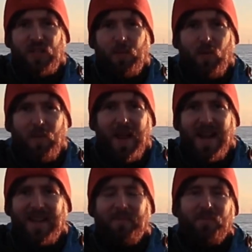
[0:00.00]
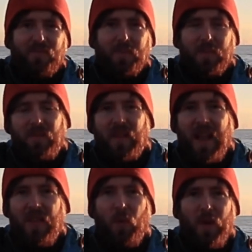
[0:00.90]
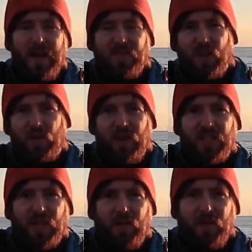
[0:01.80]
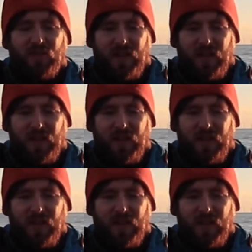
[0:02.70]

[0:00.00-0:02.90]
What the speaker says: to remain in the waves that are crashing around.